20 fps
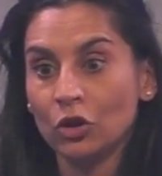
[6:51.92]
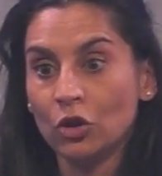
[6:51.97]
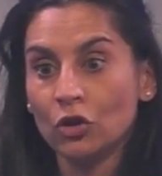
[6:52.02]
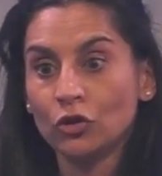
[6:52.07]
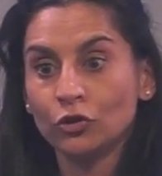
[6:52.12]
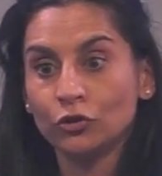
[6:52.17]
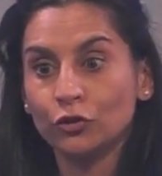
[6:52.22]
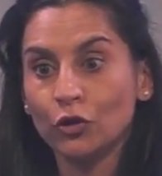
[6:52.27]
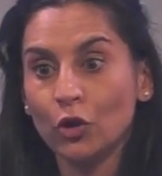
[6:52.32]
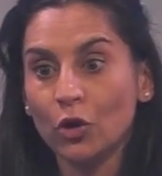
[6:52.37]

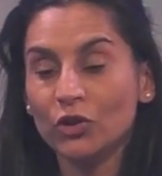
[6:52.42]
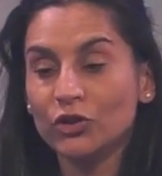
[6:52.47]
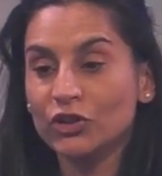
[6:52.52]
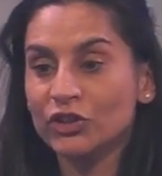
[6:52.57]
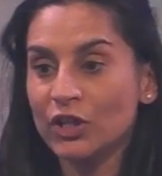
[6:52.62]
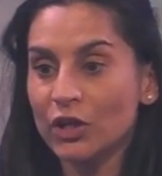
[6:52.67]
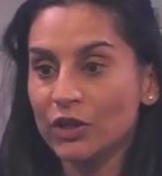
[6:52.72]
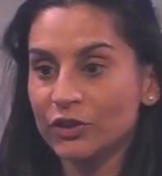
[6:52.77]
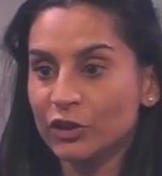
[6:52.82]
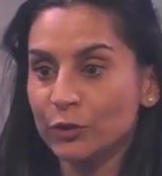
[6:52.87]
for a
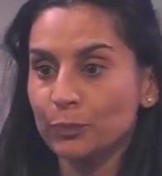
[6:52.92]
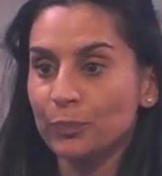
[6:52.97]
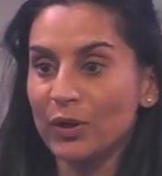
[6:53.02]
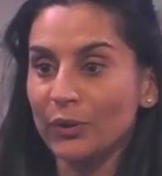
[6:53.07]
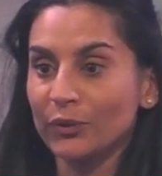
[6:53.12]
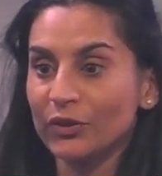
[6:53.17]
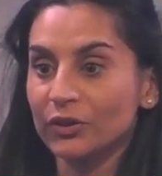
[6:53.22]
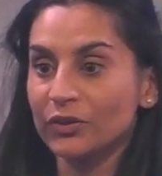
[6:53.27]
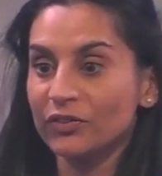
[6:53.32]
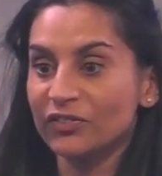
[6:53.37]
certain
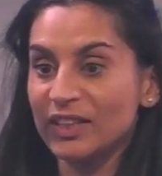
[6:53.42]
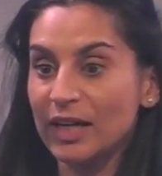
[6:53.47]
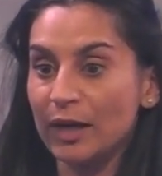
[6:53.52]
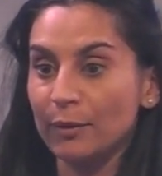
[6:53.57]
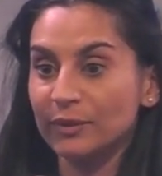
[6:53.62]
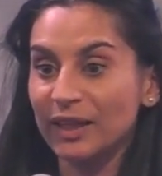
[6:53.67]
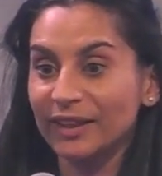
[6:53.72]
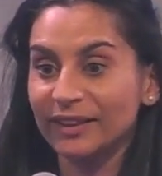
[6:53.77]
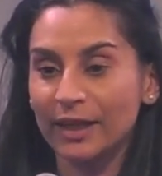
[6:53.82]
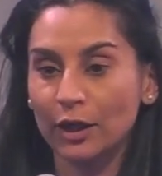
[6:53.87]
period of
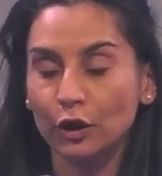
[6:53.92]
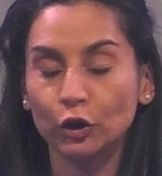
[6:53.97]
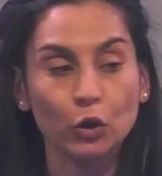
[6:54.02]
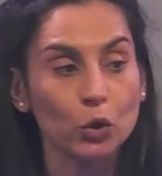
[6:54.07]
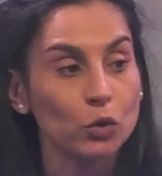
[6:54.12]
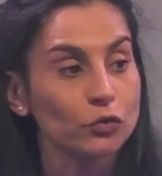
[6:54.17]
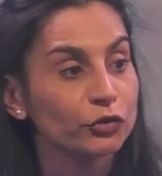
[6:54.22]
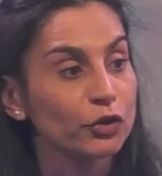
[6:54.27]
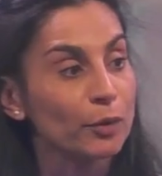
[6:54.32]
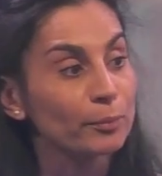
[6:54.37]
time that can
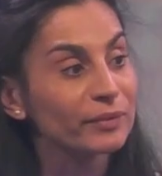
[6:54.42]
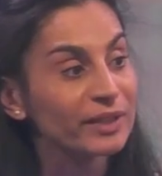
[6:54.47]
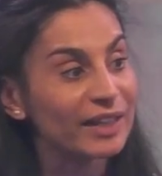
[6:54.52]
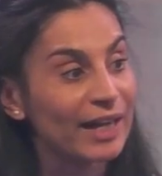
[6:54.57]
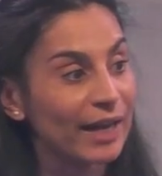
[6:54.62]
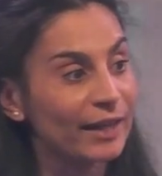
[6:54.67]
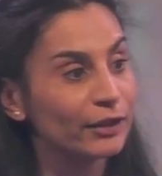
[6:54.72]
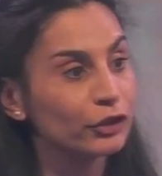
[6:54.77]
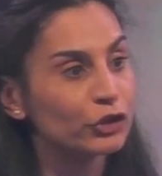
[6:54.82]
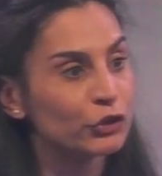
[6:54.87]
go from
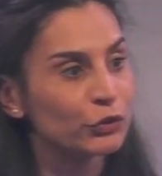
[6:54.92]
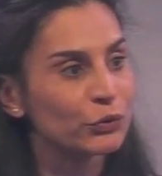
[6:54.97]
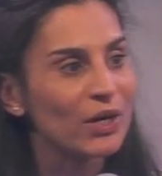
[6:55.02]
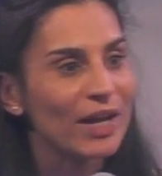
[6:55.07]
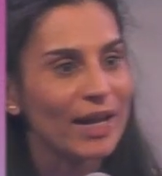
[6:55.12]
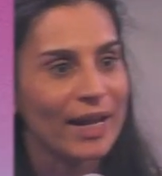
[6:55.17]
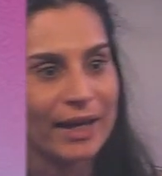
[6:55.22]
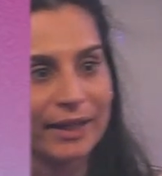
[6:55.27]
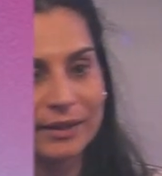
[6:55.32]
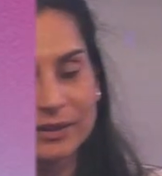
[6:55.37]
9 to
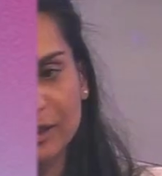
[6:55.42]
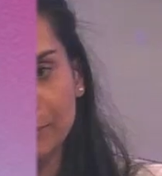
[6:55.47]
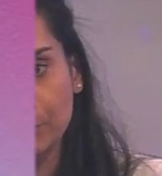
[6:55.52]
18